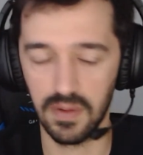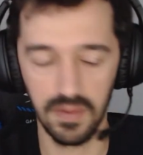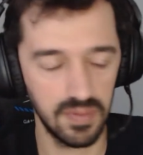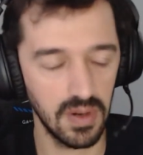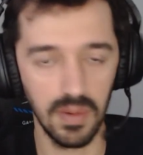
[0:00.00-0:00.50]

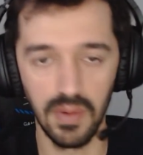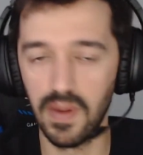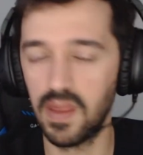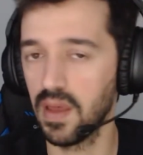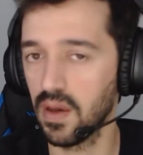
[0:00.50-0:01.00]

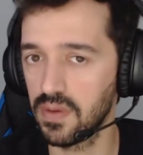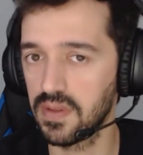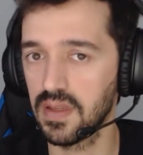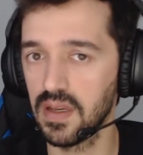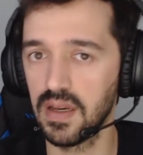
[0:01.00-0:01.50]
probably without
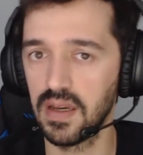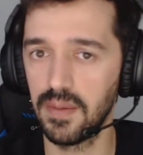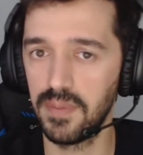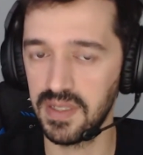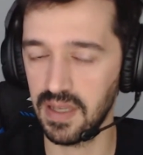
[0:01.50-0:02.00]

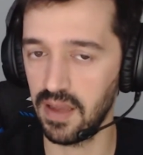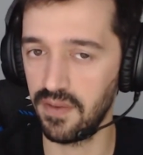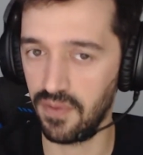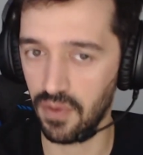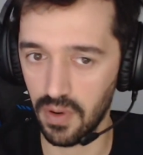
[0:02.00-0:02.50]
PCIe
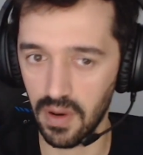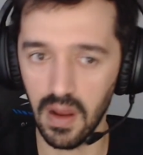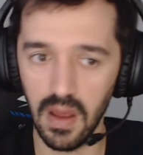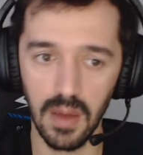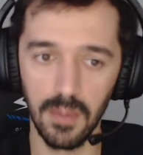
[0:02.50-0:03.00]
4,
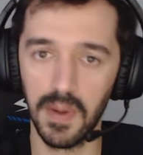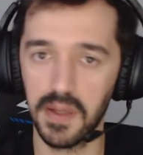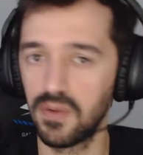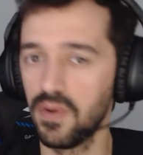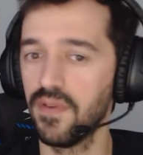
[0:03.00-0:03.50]

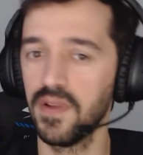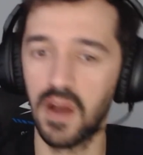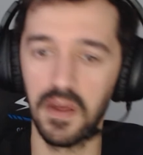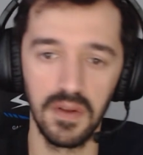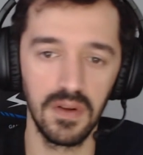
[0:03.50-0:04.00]
but with
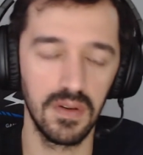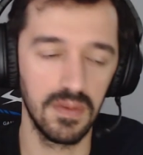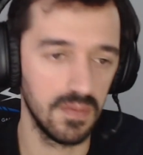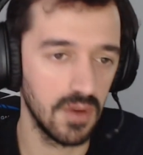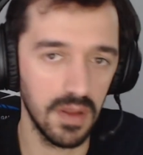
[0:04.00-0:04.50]
another
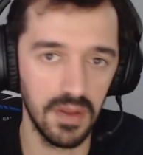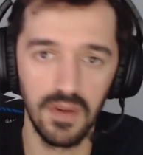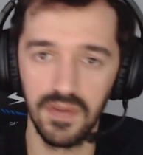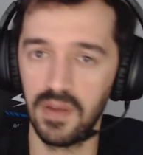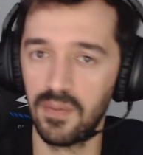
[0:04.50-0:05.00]
other
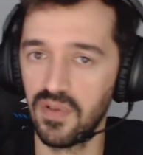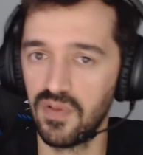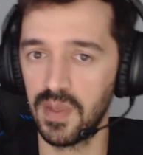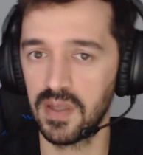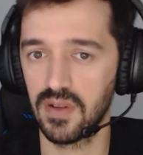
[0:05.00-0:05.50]
of the
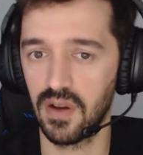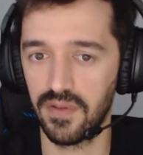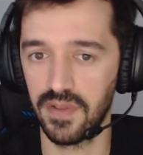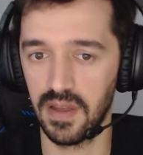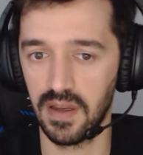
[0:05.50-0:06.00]
improvements
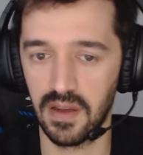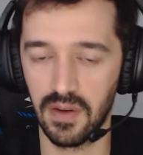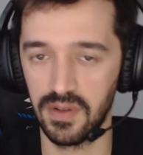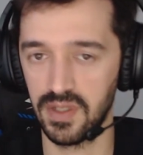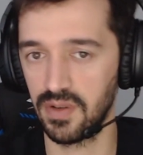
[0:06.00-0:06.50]
of the
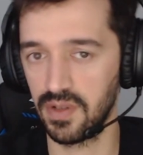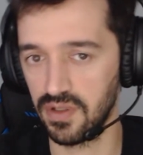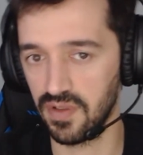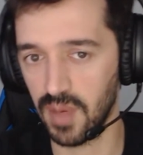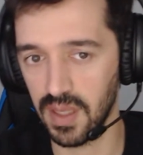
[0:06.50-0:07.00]
current
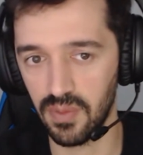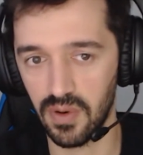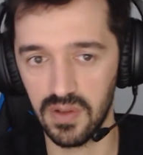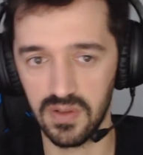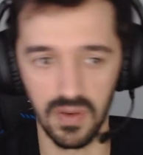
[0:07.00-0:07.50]
generation of
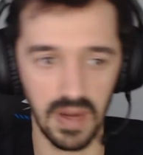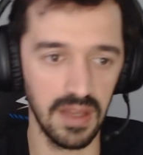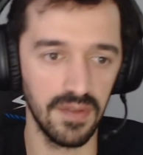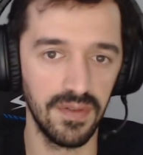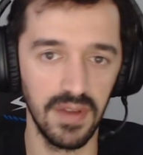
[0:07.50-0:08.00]
motherboards, so
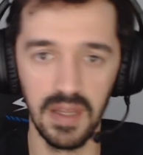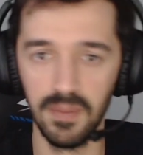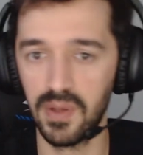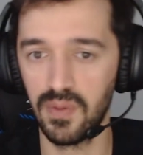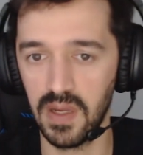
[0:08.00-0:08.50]
kind of in
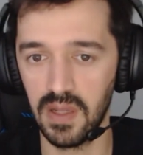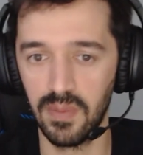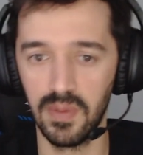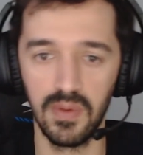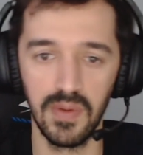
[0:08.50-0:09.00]

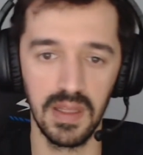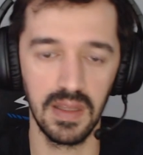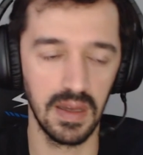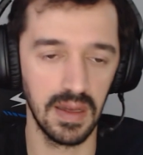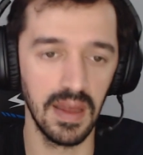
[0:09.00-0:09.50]
between
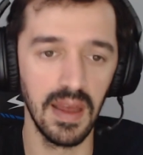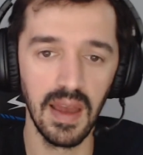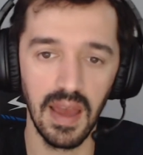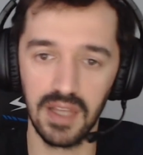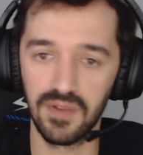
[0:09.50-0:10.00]
the
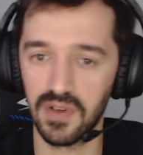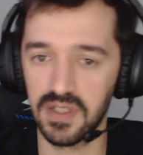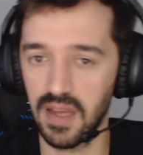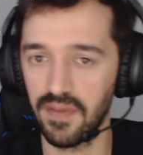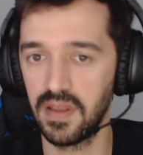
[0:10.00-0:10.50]

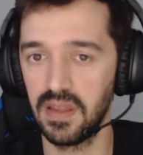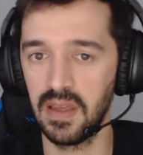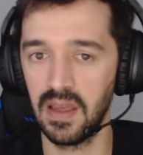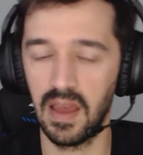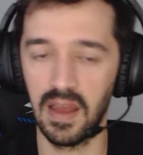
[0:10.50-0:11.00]

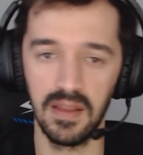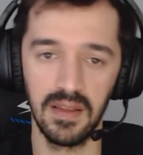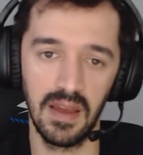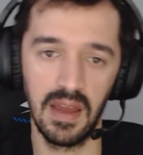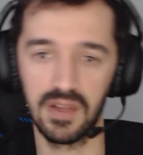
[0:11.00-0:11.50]
X470 and
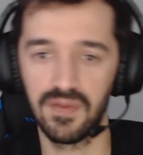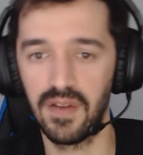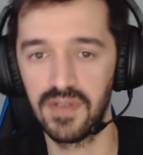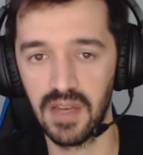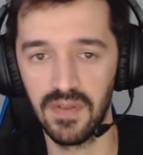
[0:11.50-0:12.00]
the
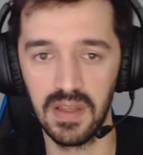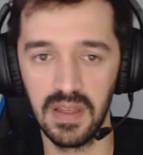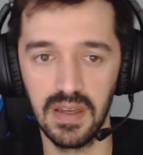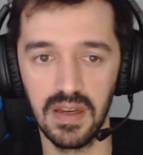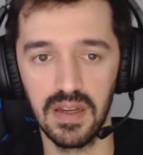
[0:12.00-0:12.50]

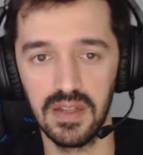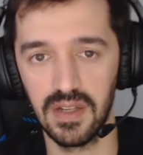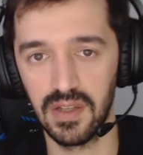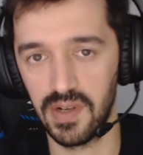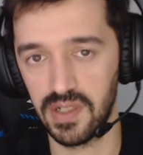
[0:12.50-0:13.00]
X570
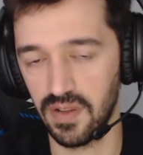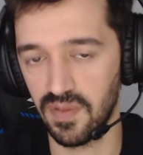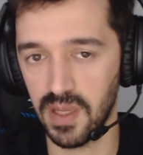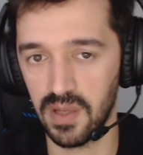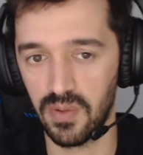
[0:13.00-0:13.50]
generation of
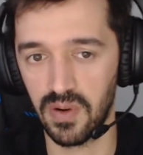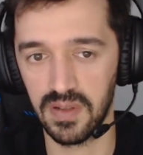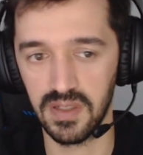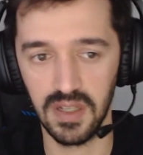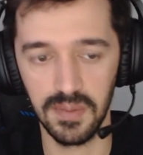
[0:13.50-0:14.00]
motherboards
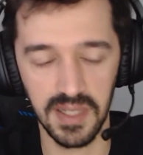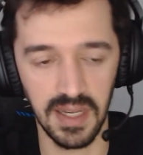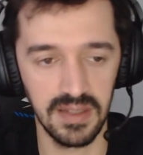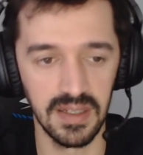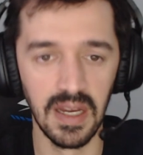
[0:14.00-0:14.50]
and
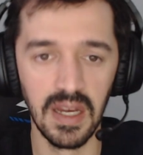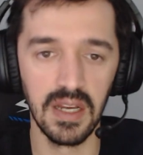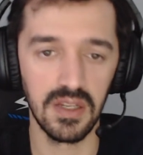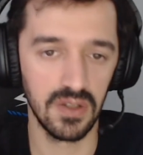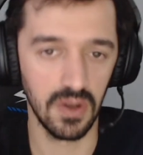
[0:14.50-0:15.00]
chipsets.
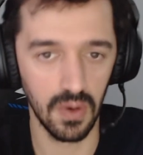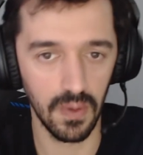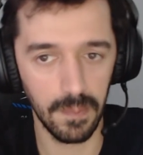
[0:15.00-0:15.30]
So